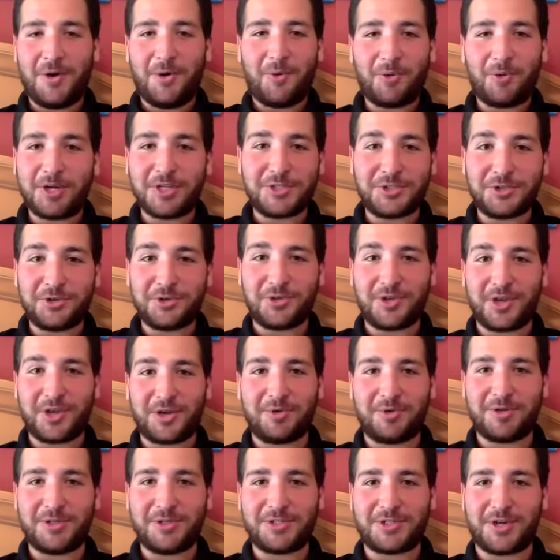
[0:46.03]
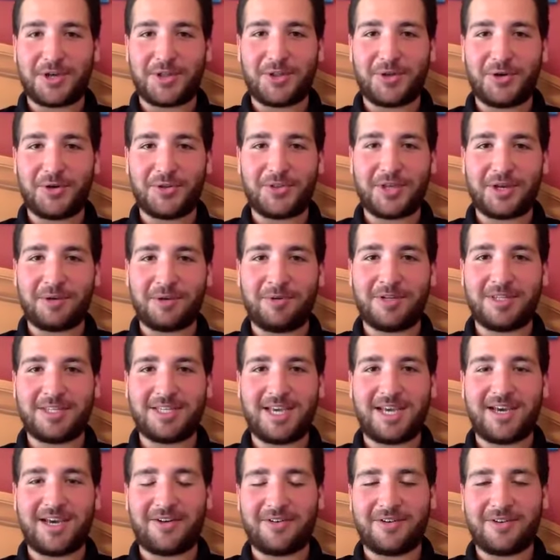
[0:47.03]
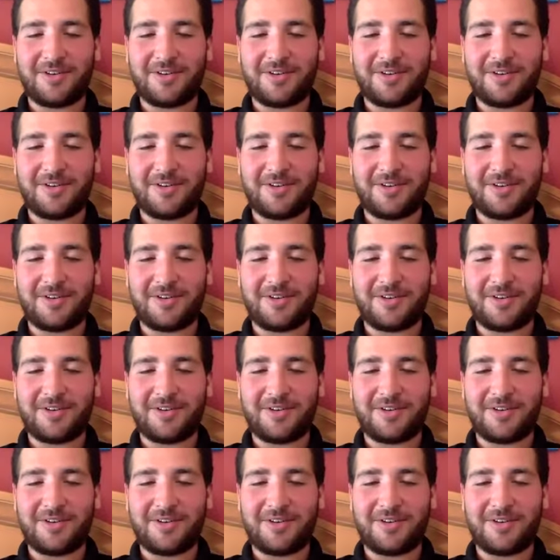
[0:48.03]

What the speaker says: What did you think when you saw the whole thing went down?